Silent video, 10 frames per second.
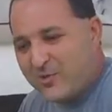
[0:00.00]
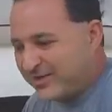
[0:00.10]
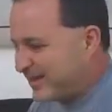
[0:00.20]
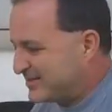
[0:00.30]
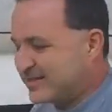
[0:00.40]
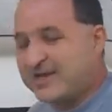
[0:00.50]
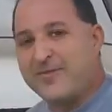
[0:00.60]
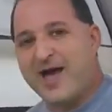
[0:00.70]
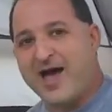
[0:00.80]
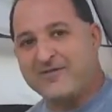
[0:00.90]
One nice thing
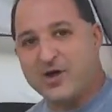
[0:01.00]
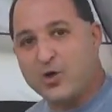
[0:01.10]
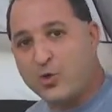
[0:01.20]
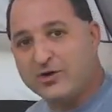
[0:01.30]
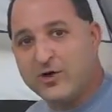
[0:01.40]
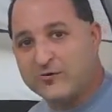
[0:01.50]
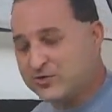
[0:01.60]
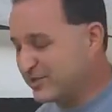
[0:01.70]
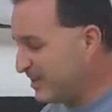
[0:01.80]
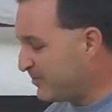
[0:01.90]
about having a quilt
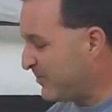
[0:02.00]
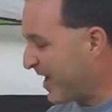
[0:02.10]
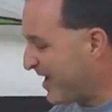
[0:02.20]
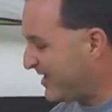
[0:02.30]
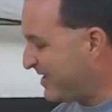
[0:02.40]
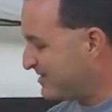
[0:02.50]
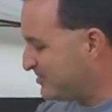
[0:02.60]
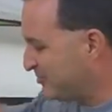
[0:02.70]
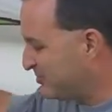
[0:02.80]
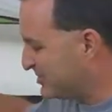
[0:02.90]
over a sleeping bag
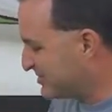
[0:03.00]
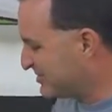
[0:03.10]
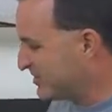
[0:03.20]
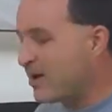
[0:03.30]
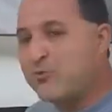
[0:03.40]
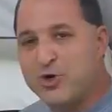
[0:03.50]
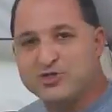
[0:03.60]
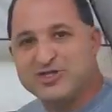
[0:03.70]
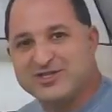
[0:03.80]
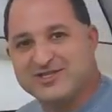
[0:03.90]
is you just
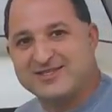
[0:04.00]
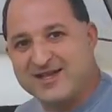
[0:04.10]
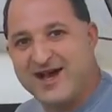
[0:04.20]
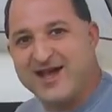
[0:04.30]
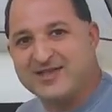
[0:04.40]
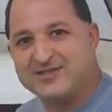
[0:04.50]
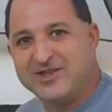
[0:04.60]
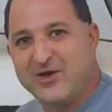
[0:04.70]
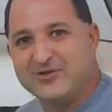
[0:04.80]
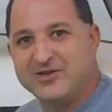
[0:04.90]
push it to the side. You
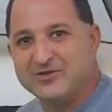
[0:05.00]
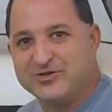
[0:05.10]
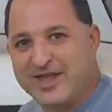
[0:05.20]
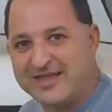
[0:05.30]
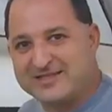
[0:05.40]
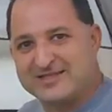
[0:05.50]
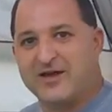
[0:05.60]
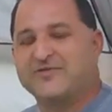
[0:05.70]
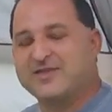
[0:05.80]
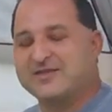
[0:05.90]
know, you're not
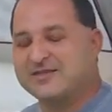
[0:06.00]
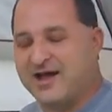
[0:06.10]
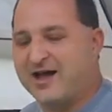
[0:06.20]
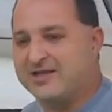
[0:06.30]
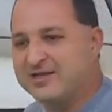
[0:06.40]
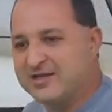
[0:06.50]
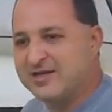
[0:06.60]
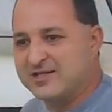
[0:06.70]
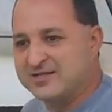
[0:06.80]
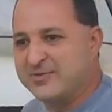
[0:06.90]
stuffed inside
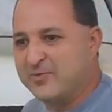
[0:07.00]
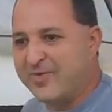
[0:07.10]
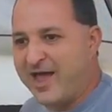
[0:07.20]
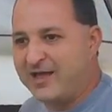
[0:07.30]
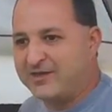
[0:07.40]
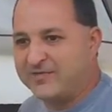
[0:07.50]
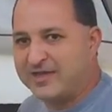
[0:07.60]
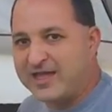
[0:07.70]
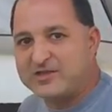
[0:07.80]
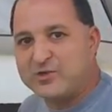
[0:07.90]
a sleeping bag. If
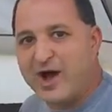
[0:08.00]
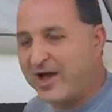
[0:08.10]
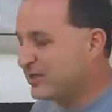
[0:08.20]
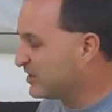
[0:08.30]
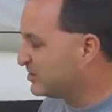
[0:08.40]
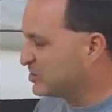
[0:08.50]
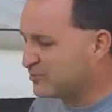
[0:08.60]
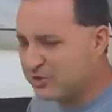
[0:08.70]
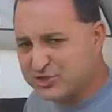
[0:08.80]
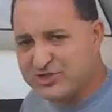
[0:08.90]
you get too hot, you can
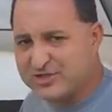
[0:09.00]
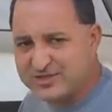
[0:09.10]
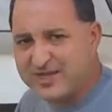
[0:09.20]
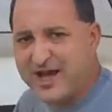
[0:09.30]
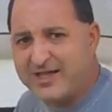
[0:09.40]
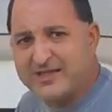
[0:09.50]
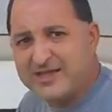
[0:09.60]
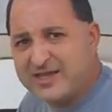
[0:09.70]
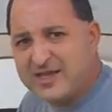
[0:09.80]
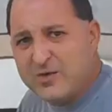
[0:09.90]
just push it to the side.
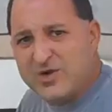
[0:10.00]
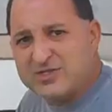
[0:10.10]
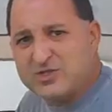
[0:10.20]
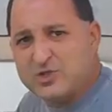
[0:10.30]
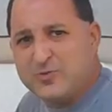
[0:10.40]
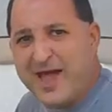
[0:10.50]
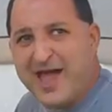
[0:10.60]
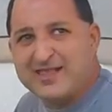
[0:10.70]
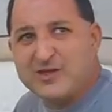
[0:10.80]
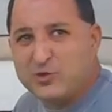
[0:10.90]
It wasn't too
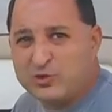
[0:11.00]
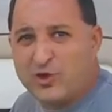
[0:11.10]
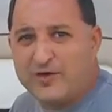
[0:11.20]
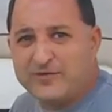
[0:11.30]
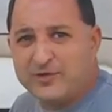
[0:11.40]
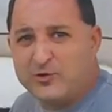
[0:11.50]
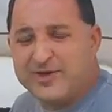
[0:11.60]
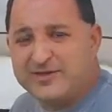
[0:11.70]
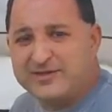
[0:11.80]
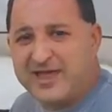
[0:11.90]
bad. It cooled off a little
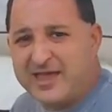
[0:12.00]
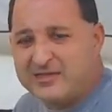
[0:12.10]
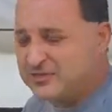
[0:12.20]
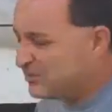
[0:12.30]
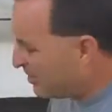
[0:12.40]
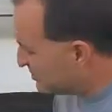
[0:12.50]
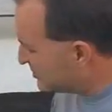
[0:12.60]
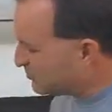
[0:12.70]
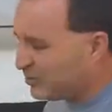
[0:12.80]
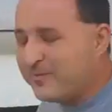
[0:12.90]
bit at night,
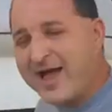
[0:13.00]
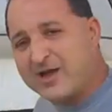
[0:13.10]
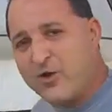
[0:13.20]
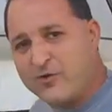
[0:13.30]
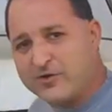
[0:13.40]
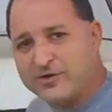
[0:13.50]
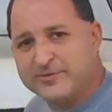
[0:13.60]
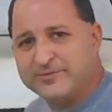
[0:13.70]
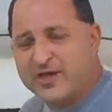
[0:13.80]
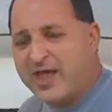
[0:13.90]
just pull back over
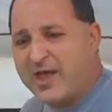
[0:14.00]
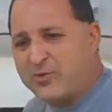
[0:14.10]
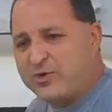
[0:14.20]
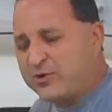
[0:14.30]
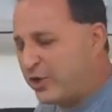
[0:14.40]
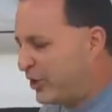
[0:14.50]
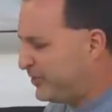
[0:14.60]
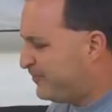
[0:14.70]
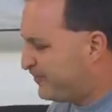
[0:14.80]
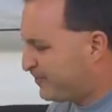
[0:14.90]
and we were good.